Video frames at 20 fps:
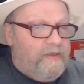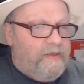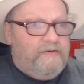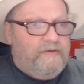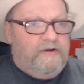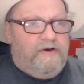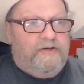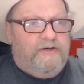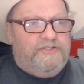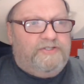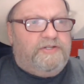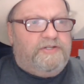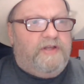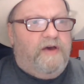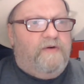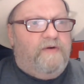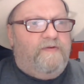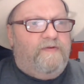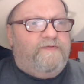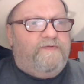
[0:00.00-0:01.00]
like
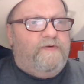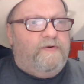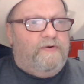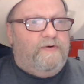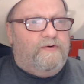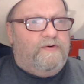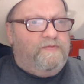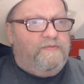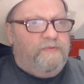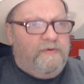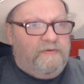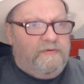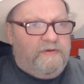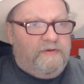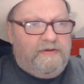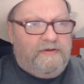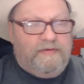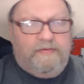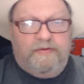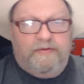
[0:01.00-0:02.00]
stealth or with
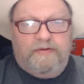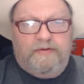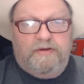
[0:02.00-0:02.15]
a